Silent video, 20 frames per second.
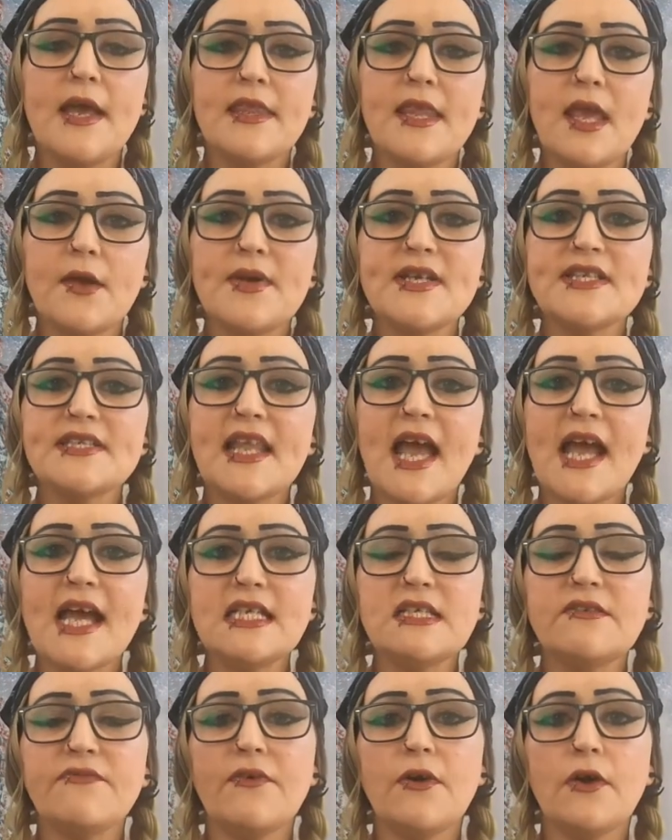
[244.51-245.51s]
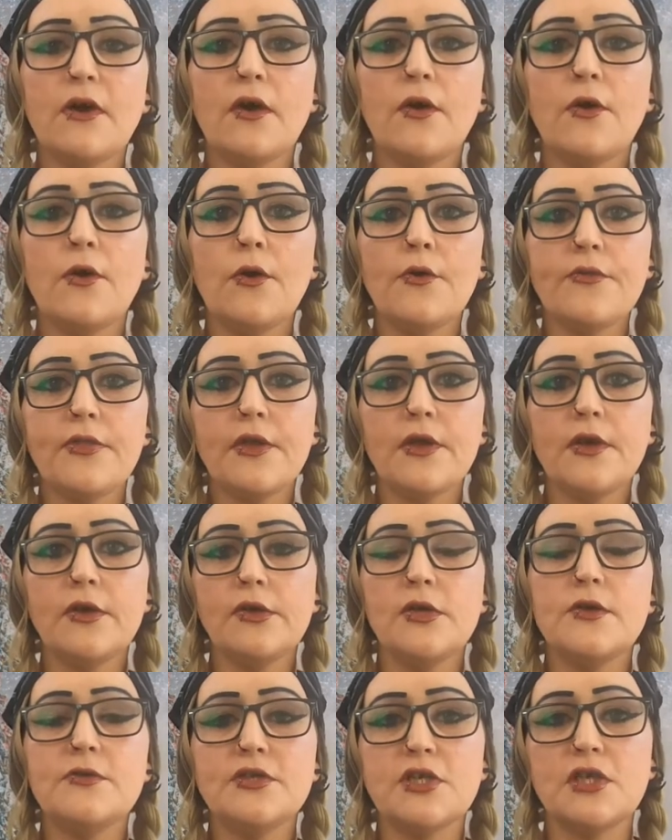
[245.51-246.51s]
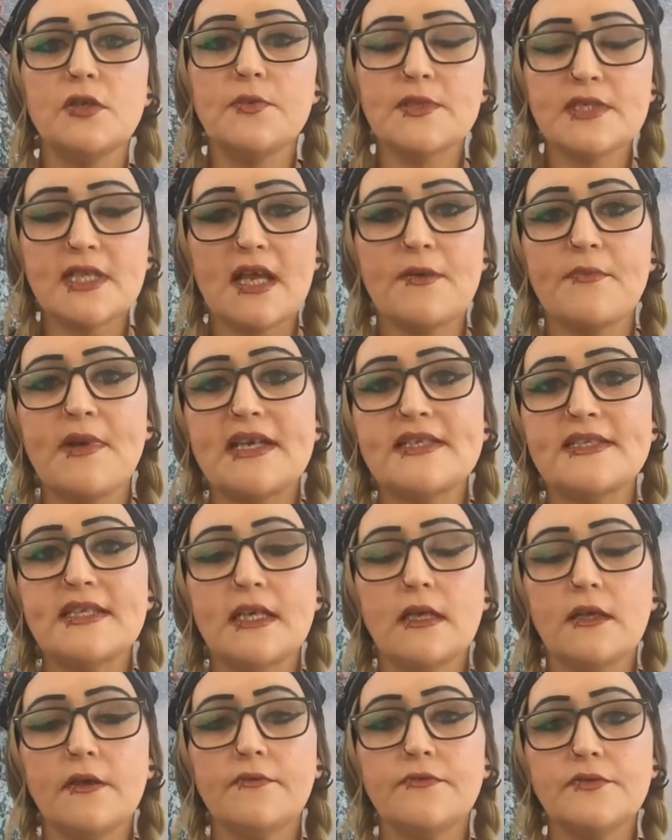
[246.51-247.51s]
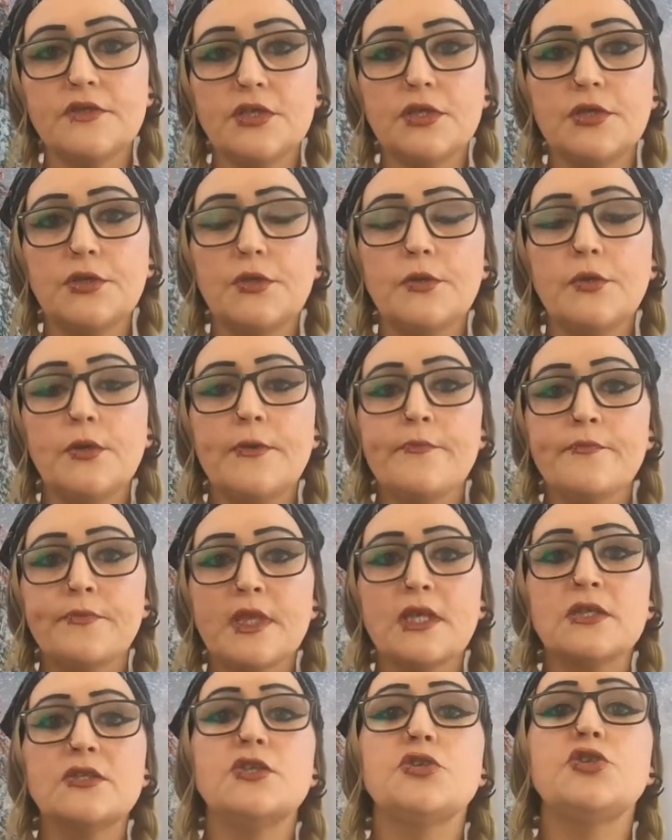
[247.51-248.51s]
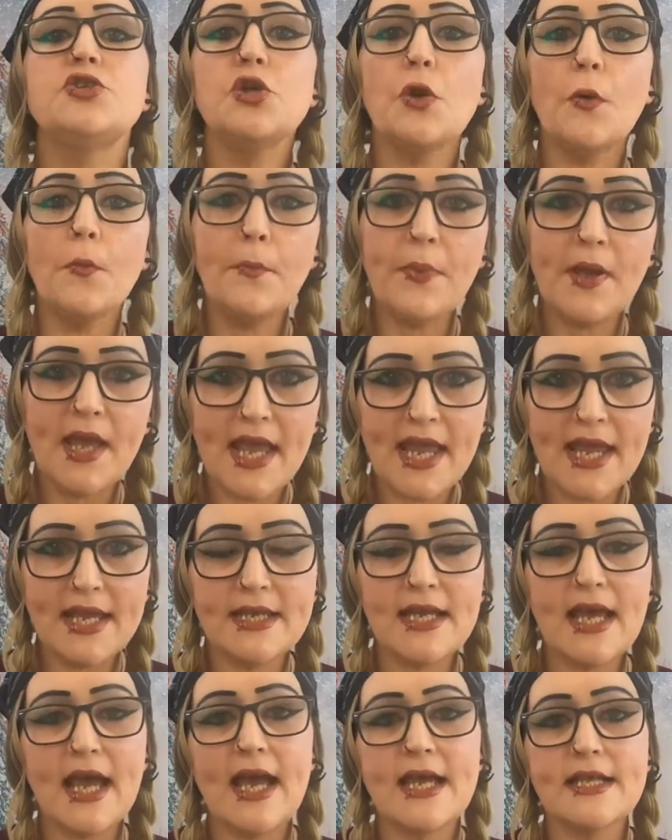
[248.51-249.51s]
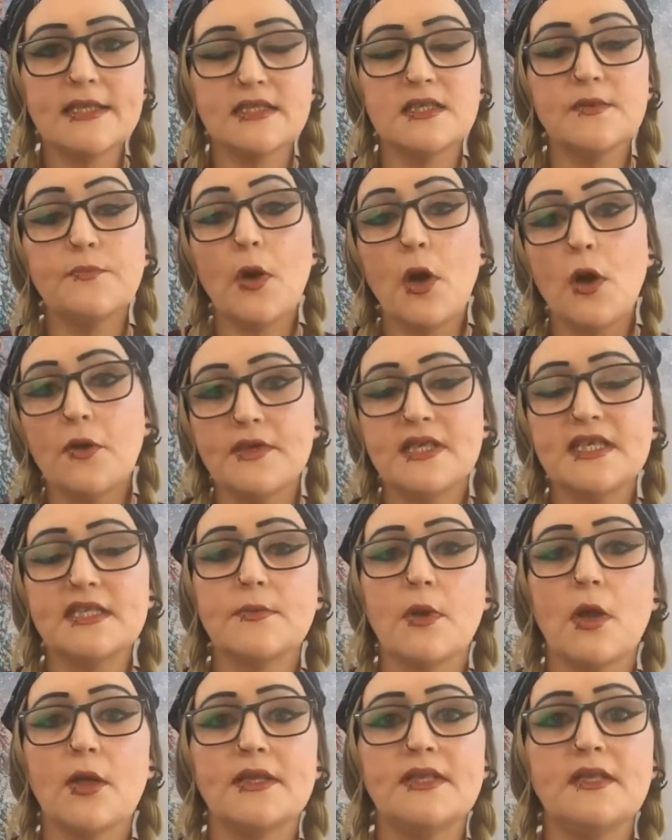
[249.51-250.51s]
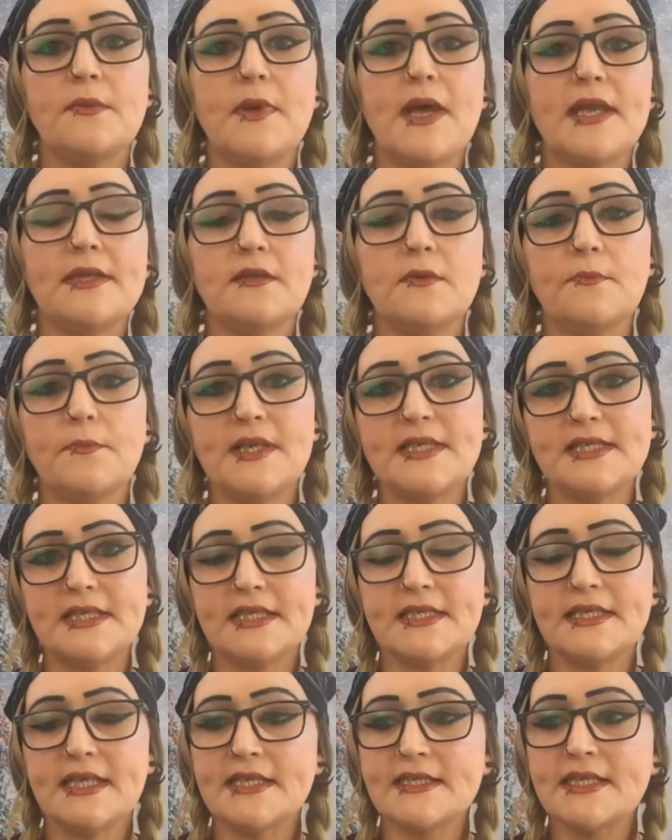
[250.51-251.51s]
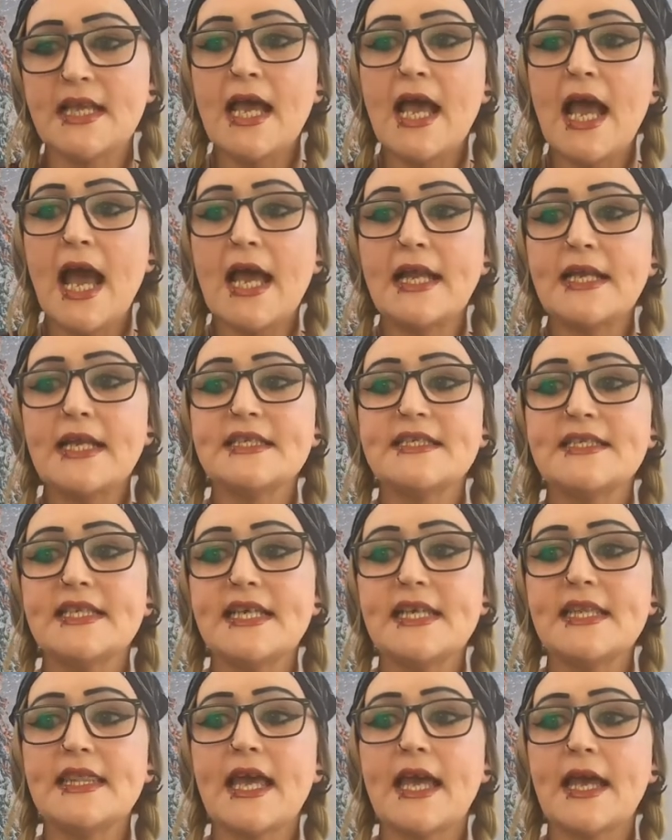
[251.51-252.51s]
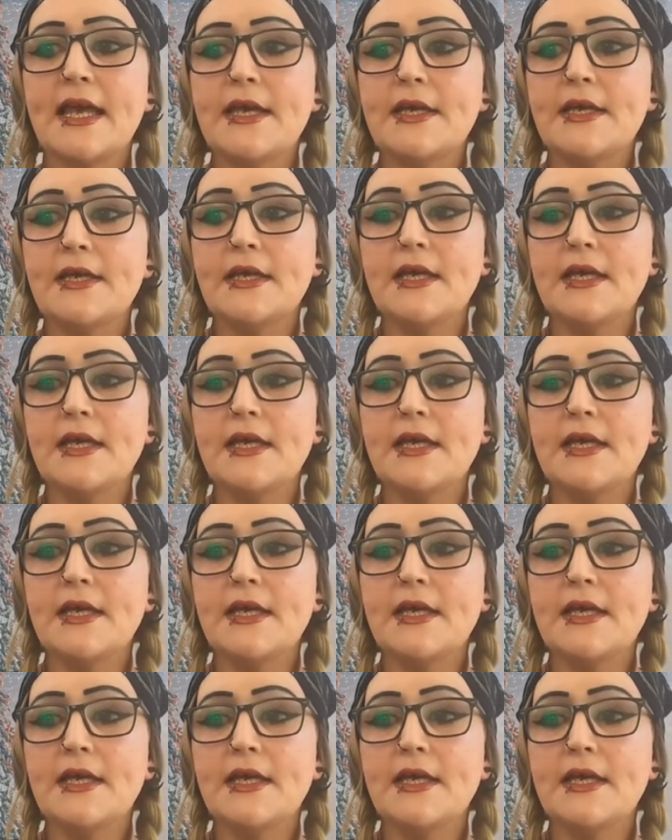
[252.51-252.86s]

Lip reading: Now, it's nice for other YouTubers like myself to jump in and support these small independent businesses. And I see that.